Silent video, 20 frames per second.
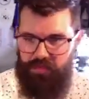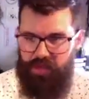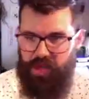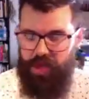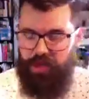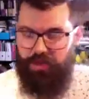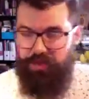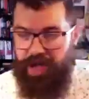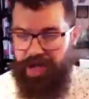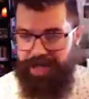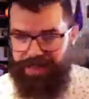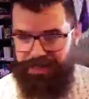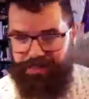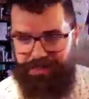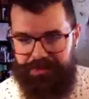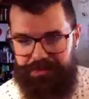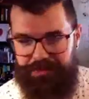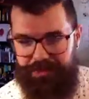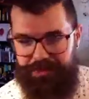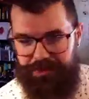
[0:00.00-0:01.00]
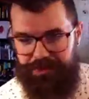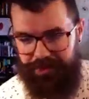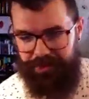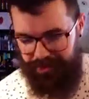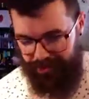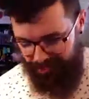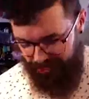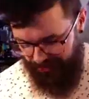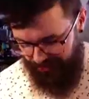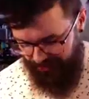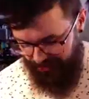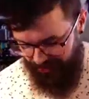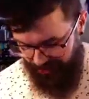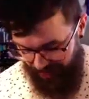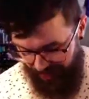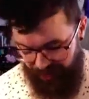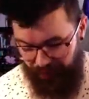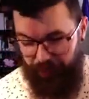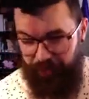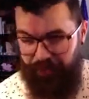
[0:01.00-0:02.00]
All right. So
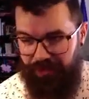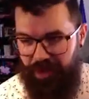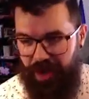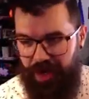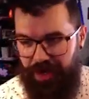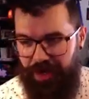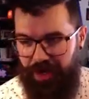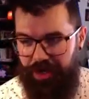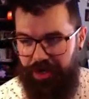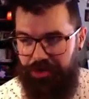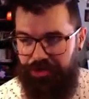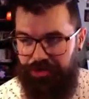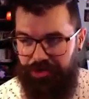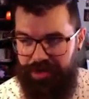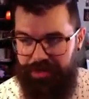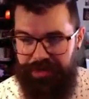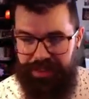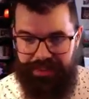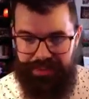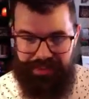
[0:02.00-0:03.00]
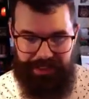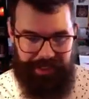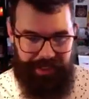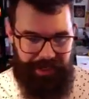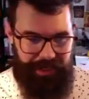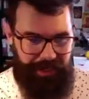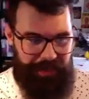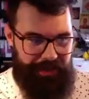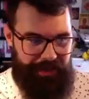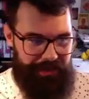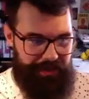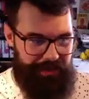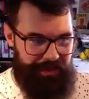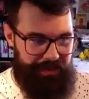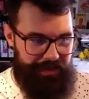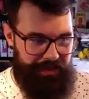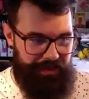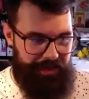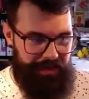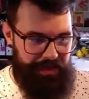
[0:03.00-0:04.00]
now that we've got our agreements here,
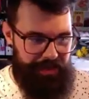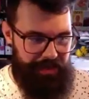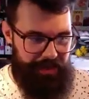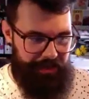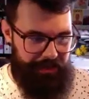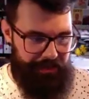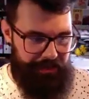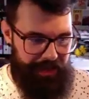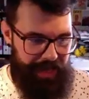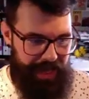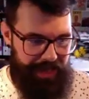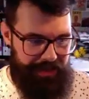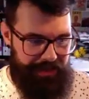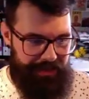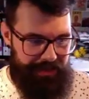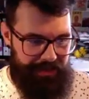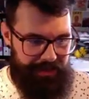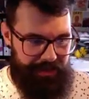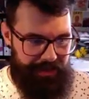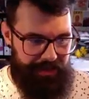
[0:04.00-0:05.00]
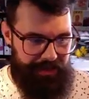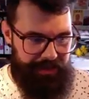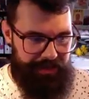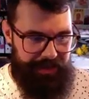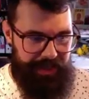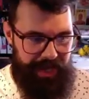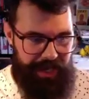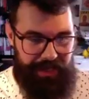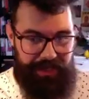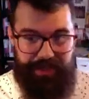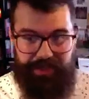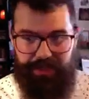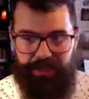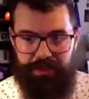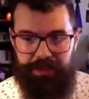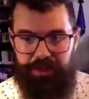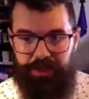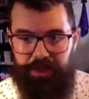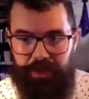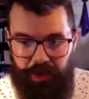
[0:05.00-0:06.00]
let's get
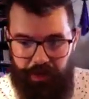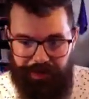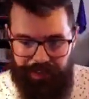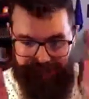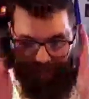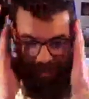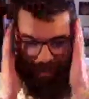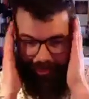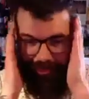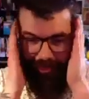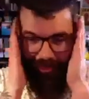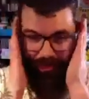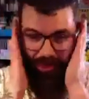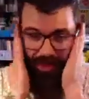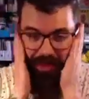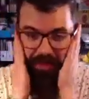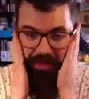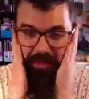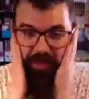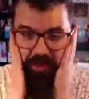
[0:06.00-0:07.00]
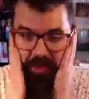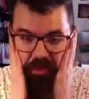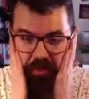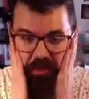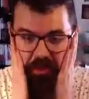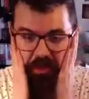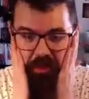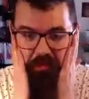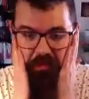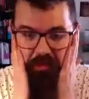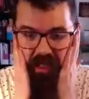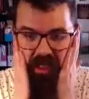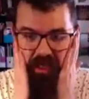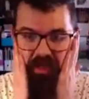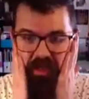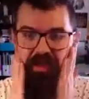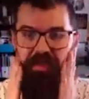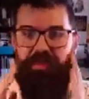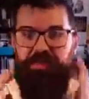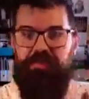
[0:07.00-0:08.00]
to know each other a little bit
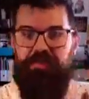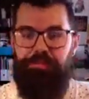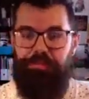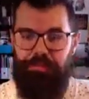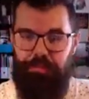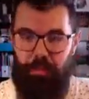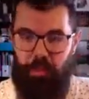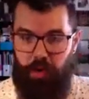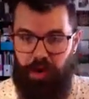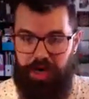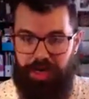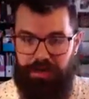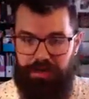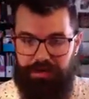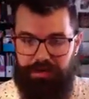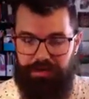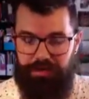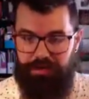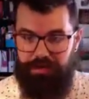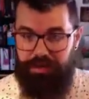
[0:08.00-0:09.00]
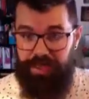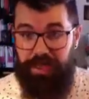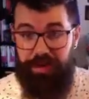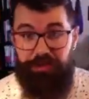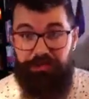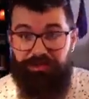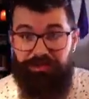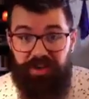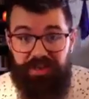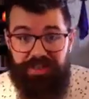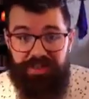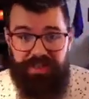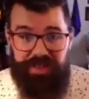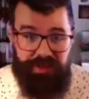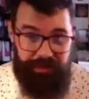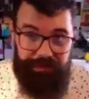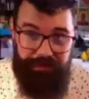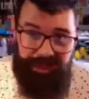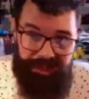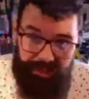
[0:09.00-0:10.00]
more. Okay, the first thing,
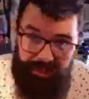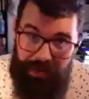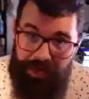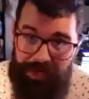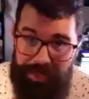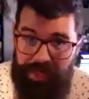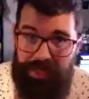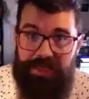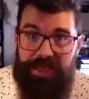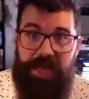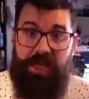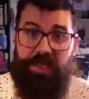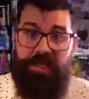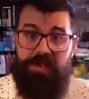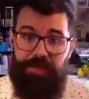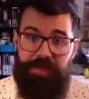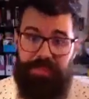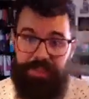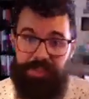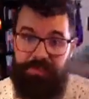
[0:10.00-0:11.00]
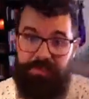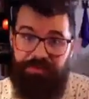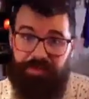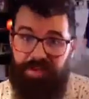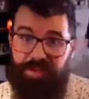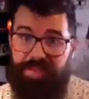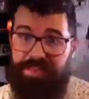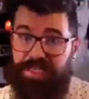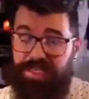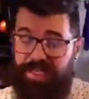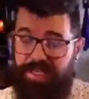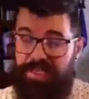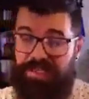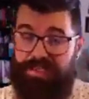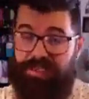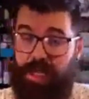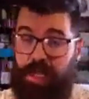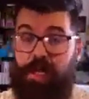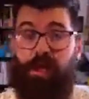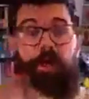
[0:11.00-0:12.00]
best way to get to know each other first
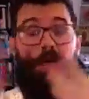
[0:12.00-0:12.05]
is